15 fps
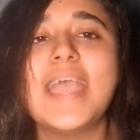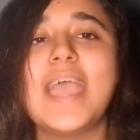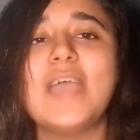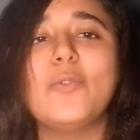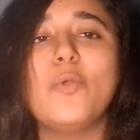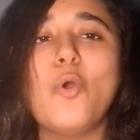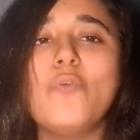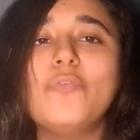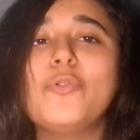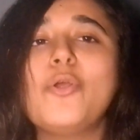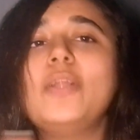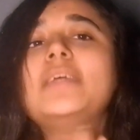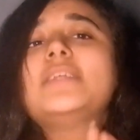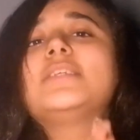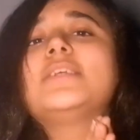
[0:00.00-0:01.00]
and
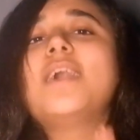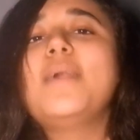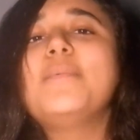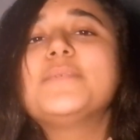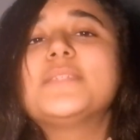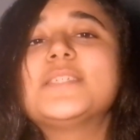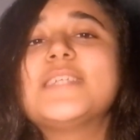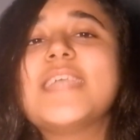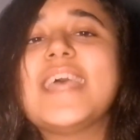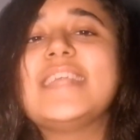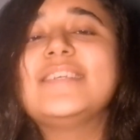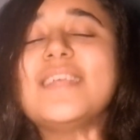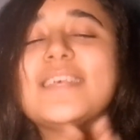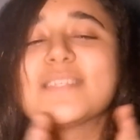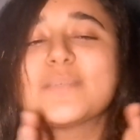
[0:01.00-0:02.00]
overall it comes
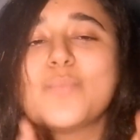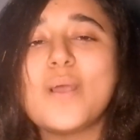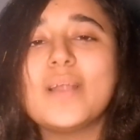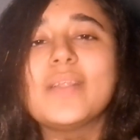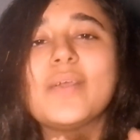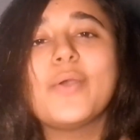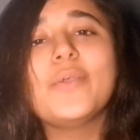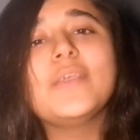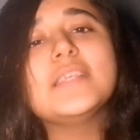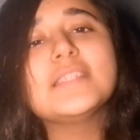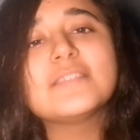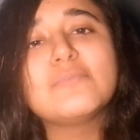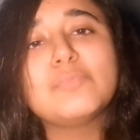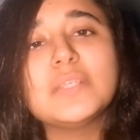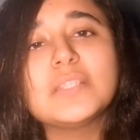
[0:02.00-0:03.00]
together as one
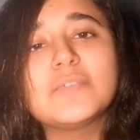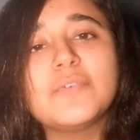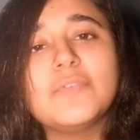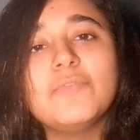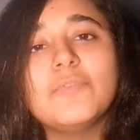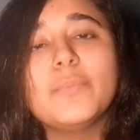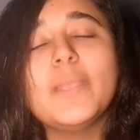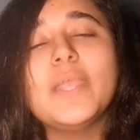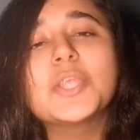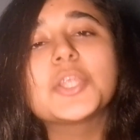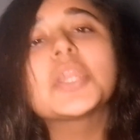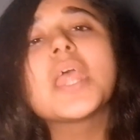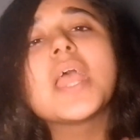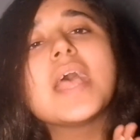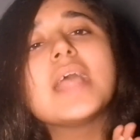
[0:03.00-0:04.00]
cohesive piece of information